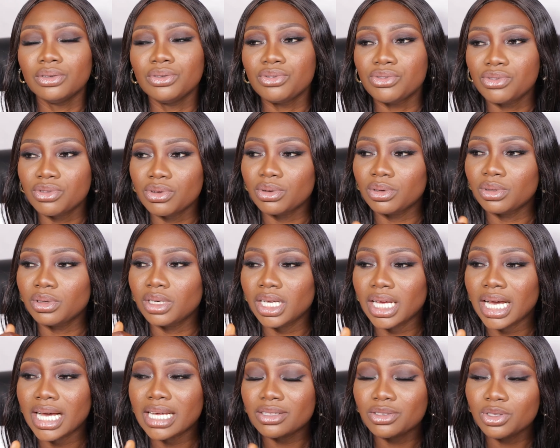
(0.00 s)
So
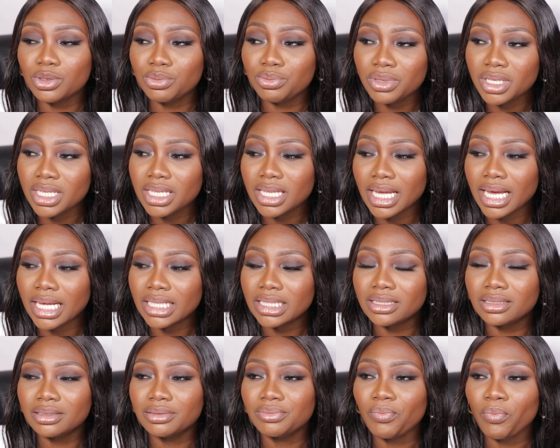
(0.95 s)
it has to be
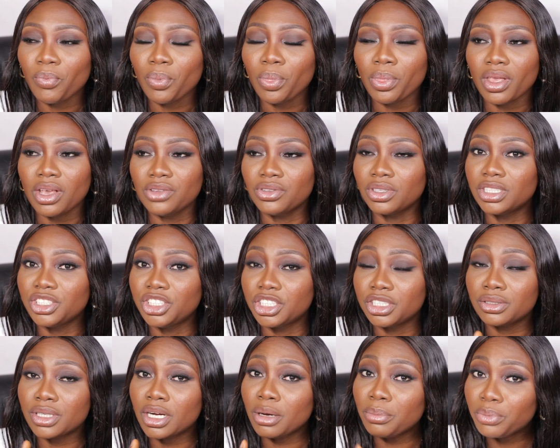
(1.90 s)
that it's not a
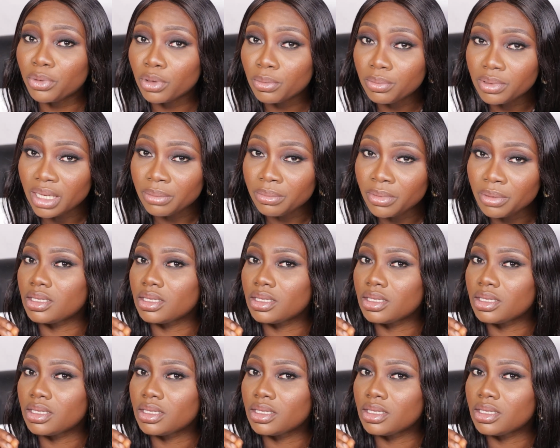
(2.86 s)
general problem.